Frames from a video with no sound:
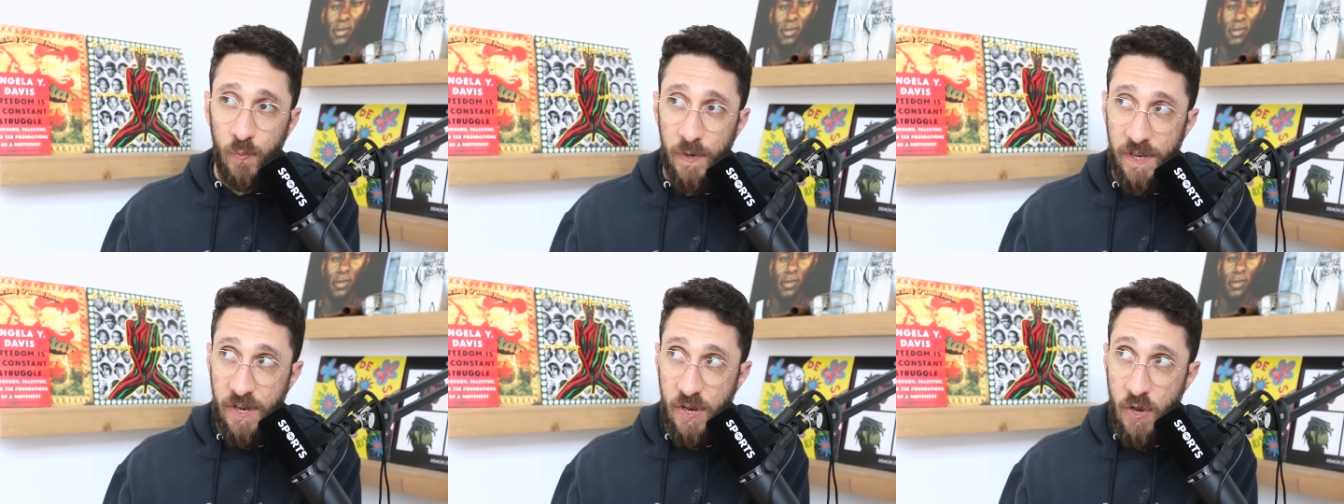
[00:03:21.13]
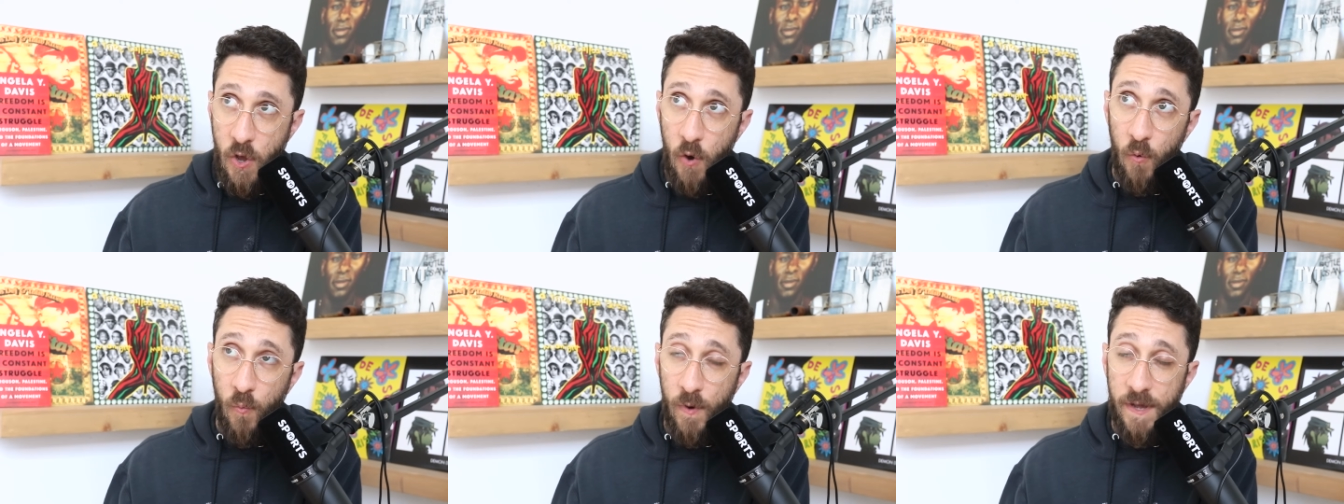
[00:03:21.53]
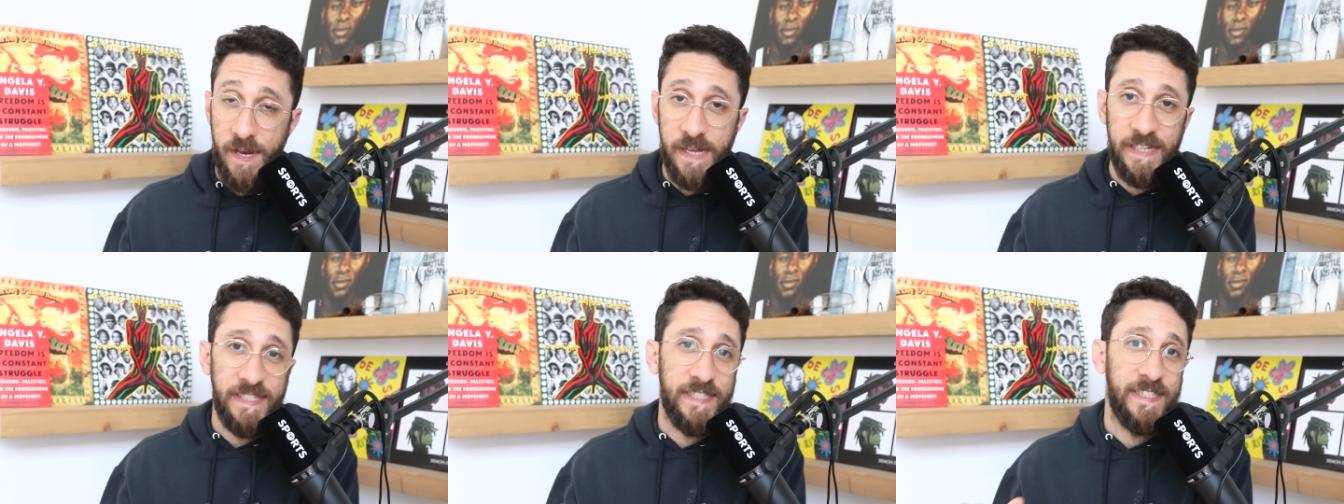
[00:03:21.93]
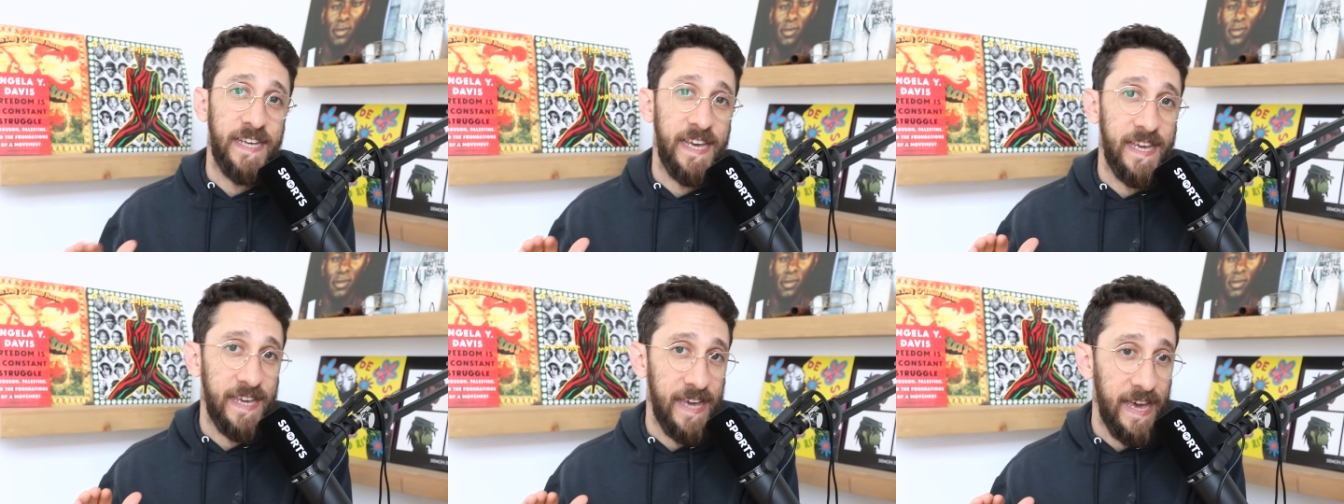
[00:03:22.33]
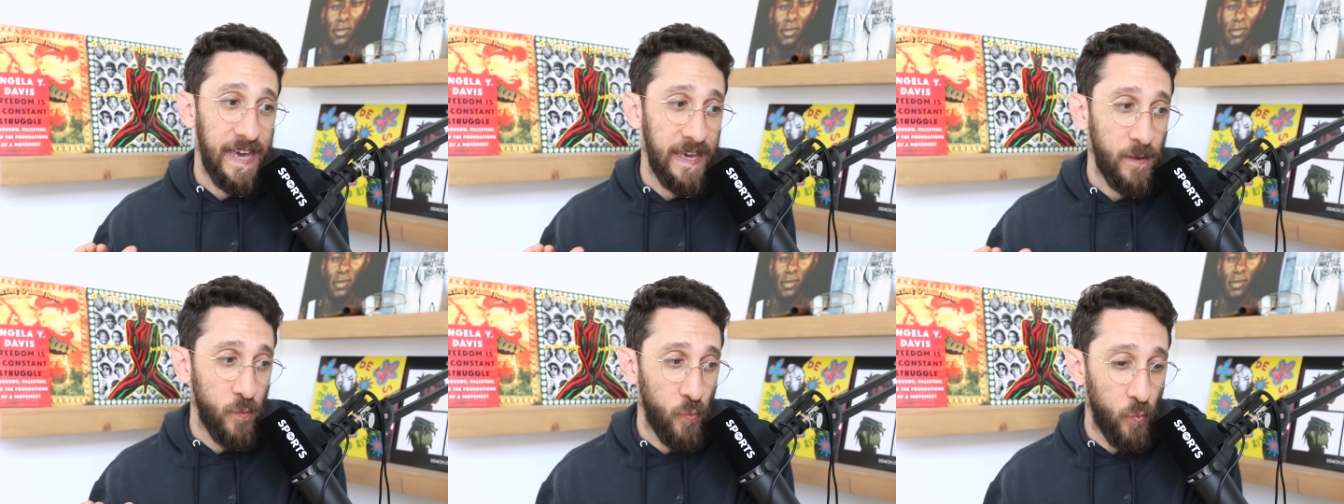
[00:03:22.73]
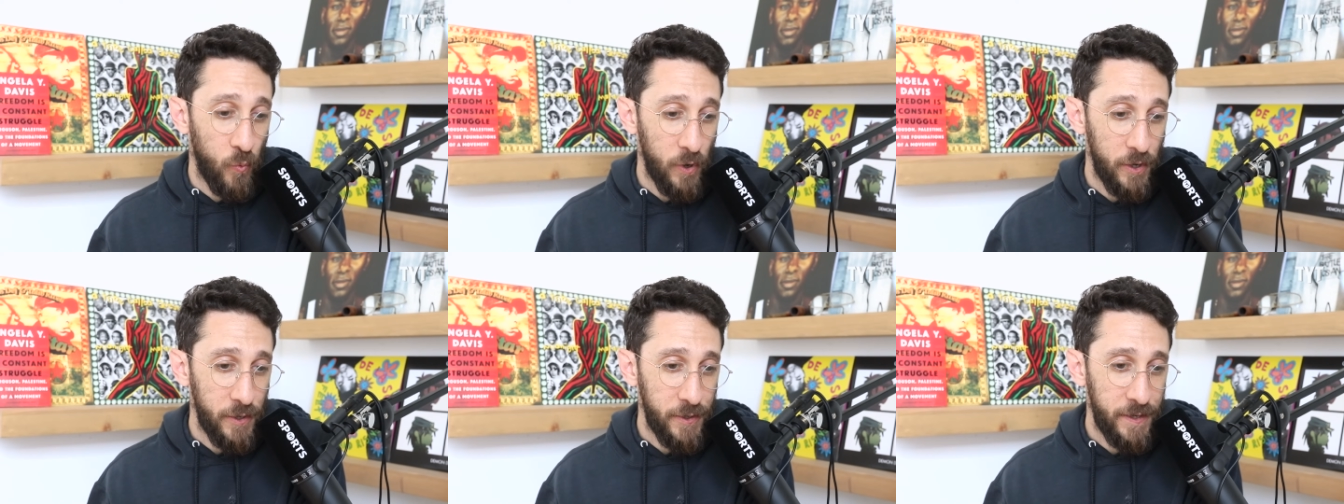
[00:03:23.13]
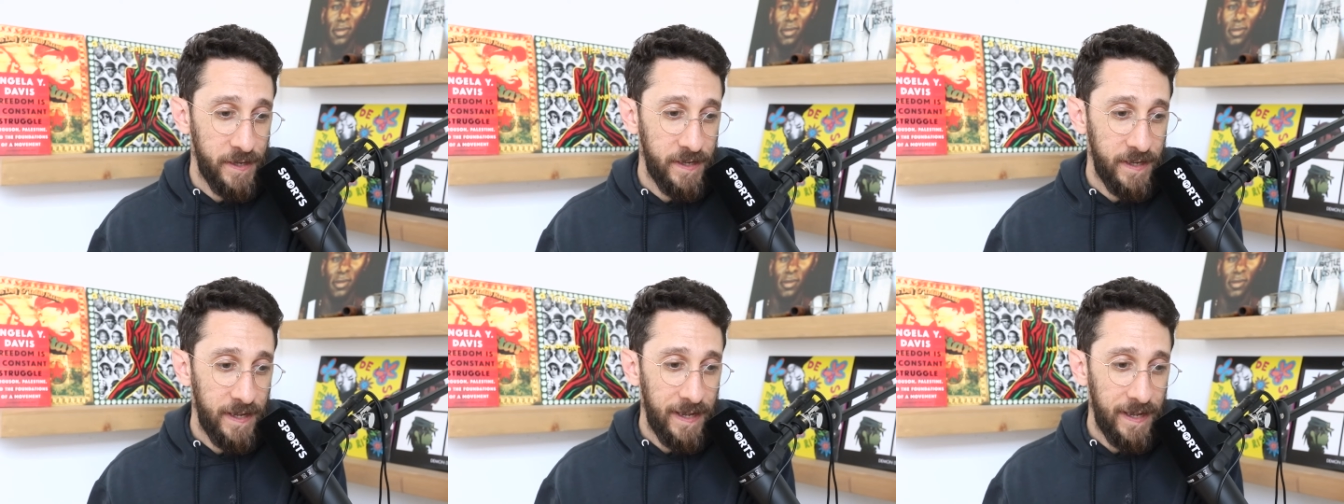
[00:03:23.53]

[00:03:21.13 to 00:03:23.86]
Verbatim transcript: when no one is saying a word